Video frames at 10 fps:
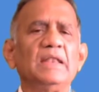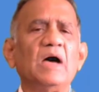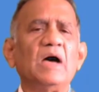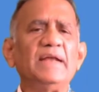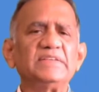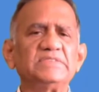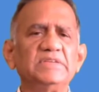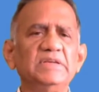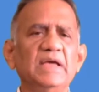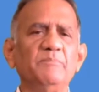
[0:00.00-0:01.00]
Now let us
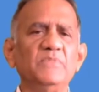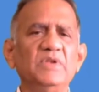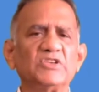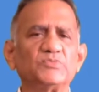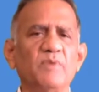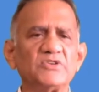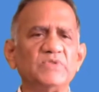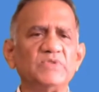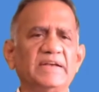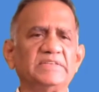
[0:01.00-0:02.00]
see immune response
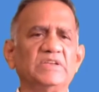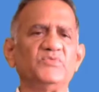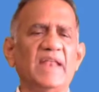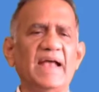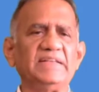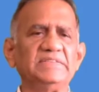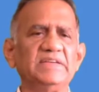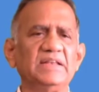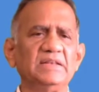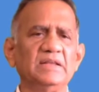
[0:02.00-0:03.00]
to antigen. If an
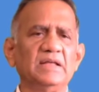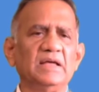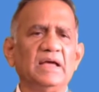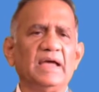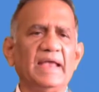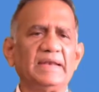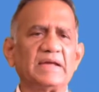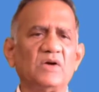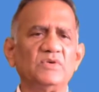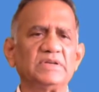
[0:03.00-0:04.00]
antigen
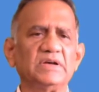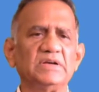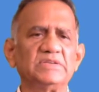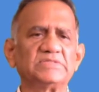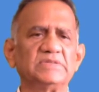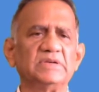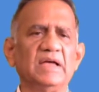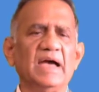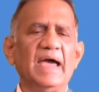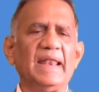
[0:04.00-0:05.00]
encounters
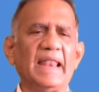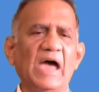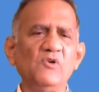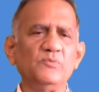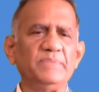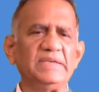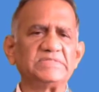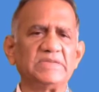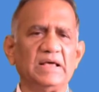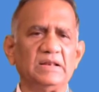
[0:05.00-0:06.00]
a naive B
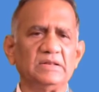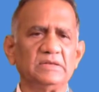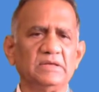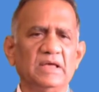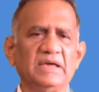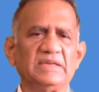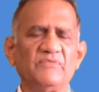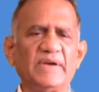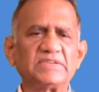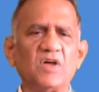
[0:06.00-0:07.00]
cell,
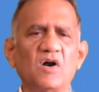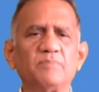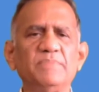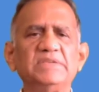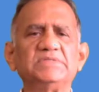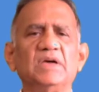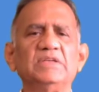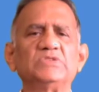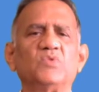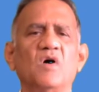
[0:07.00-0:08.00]
effector B cell
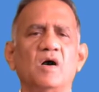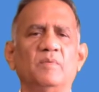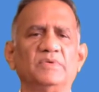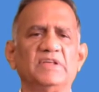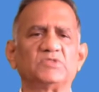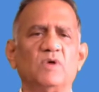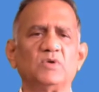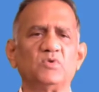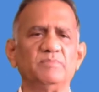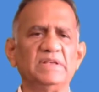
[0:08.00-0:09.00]
is formed. That's
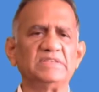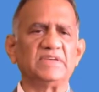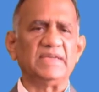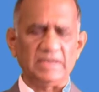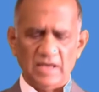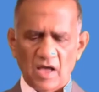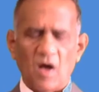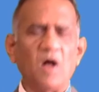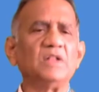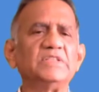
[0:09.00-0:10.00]
what we have been saying.
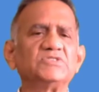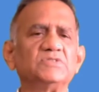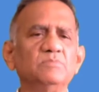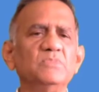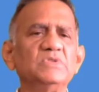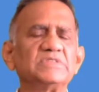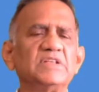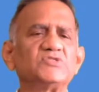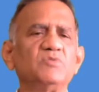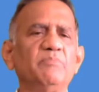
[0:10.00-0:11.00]
All these immune
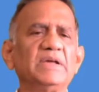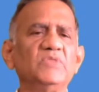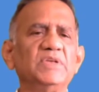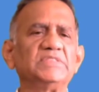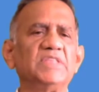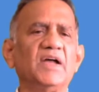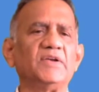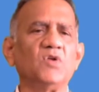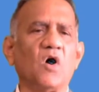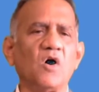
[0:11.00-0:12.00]
cells to begin with, they are
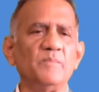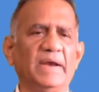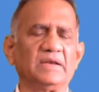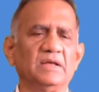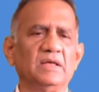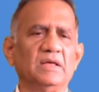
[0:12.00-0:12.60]
dormant.